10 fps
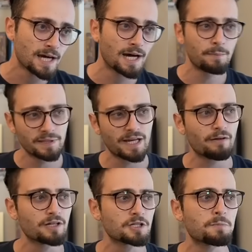Uh, but
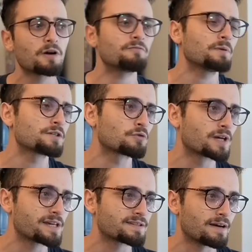Garry Kasparov plays
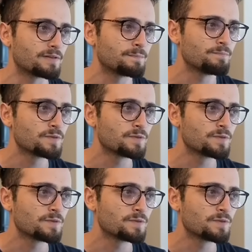rook a seven.